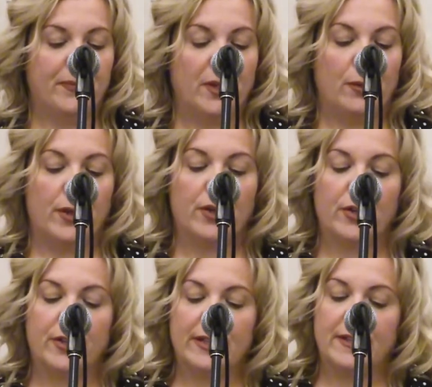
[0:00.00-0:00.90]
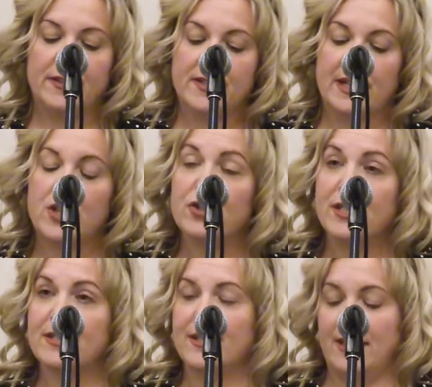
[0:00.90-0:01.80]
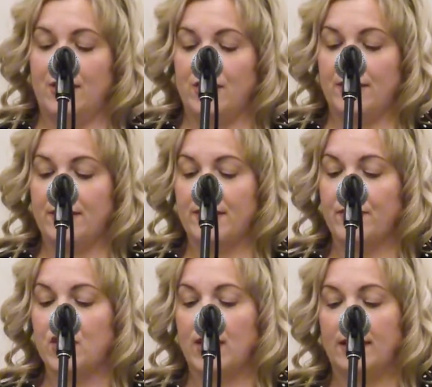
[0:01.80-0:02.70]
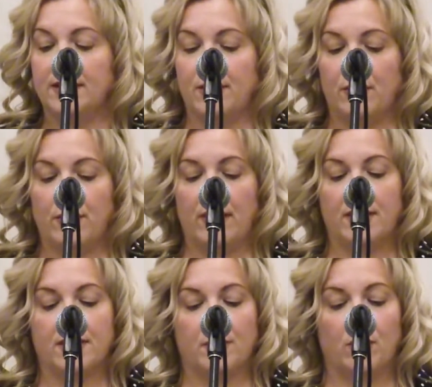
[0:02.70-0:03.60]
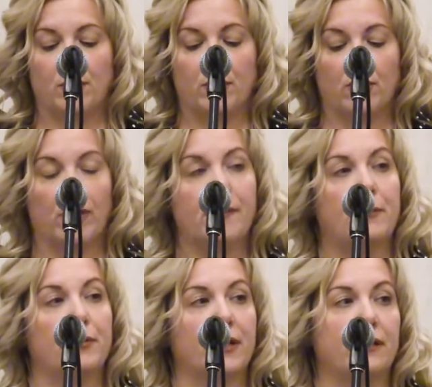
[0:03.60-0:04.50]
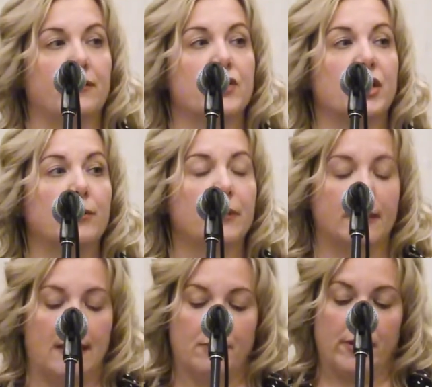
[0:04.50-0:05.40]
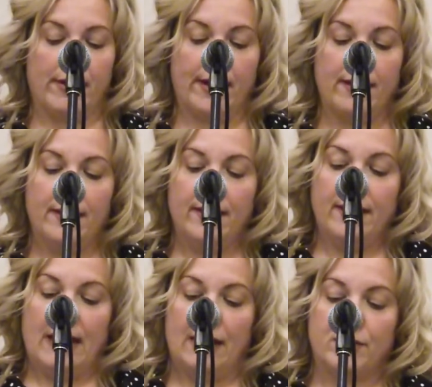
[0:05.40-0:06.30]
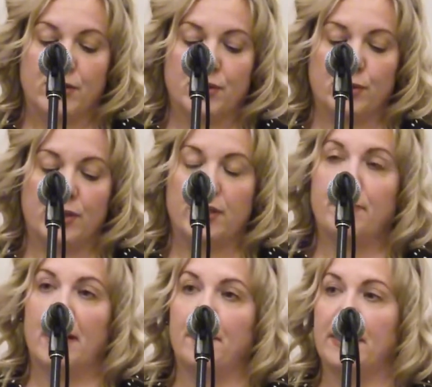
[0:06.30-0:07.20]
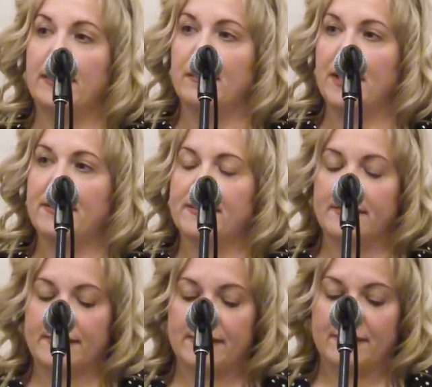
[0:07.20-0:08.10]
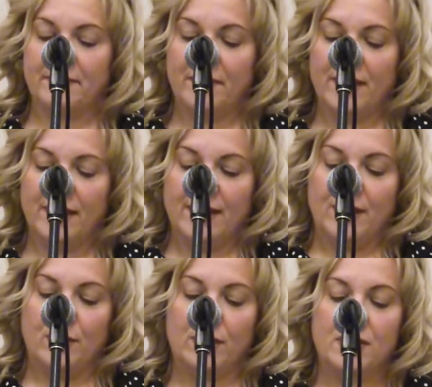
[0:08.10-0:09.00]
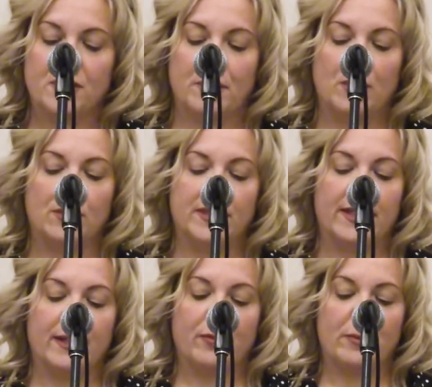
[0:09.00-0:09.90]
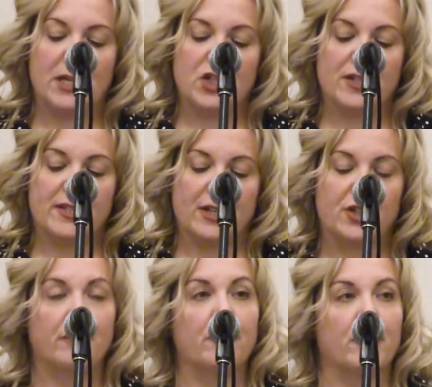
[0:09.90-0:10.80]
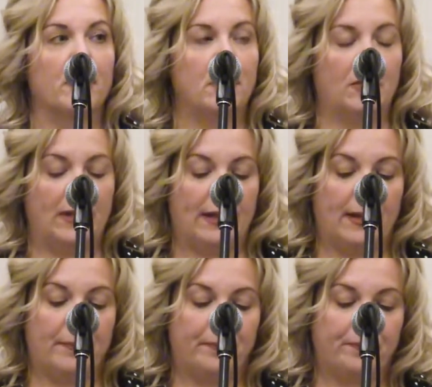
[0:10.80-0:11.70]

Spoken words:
We are currently in the scheduling stages of a child and youth HUG support program that will run out of Shelburne Library after school on a bi-weekly basis. We'll also be holding information session for the community.